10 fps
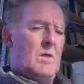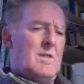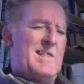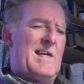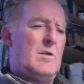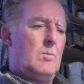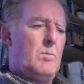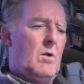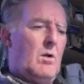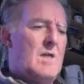settled
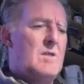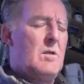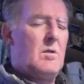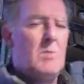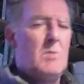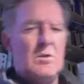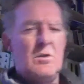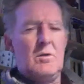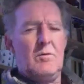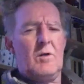by less than the
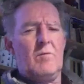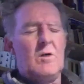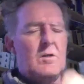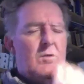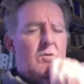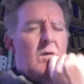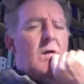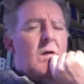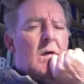margin of a converted try.